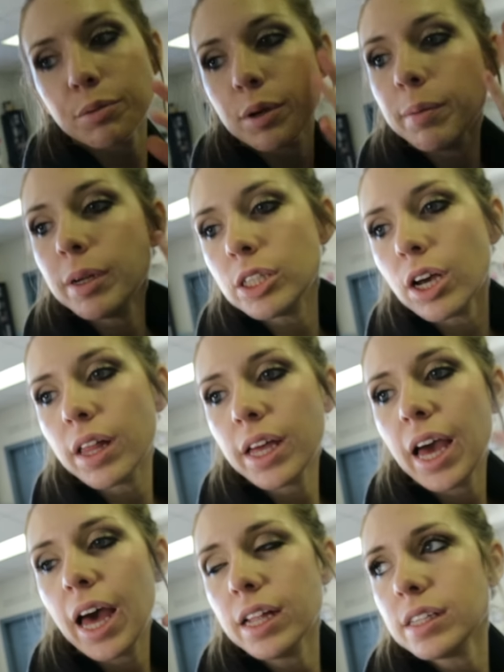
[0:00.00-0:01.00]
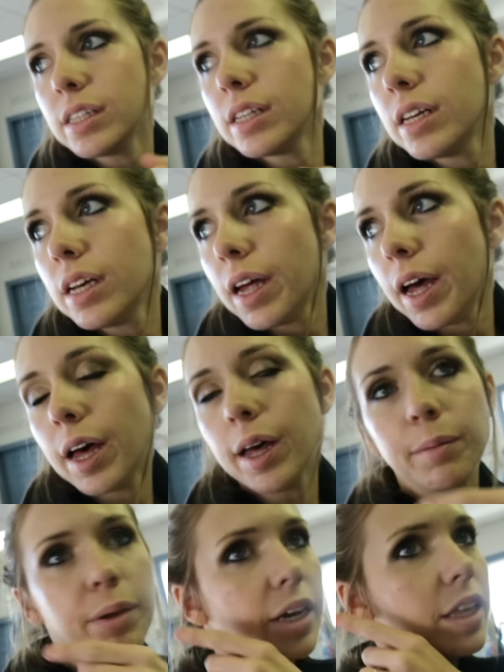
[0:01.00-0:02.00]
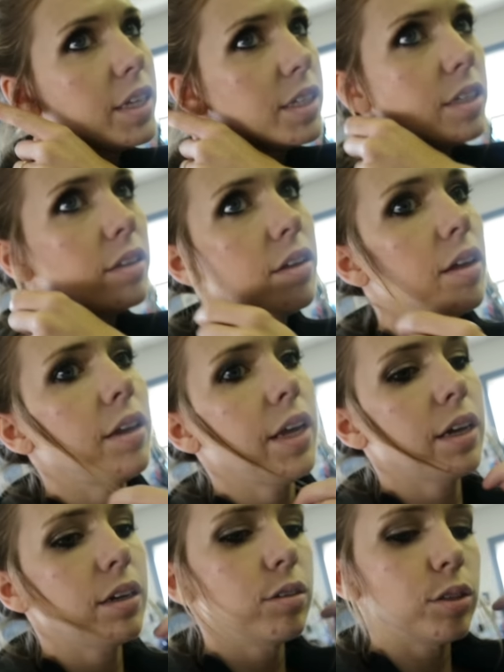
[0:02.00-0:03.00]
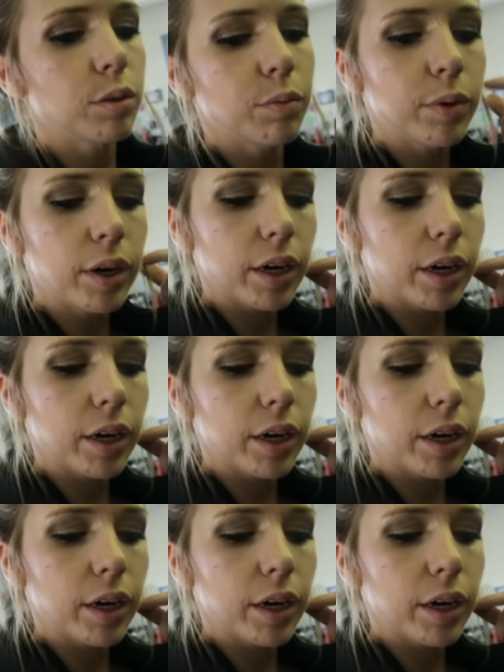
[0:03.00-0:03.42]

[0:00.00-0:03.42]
that's pretty much all I got. Um, here at the salon now, do some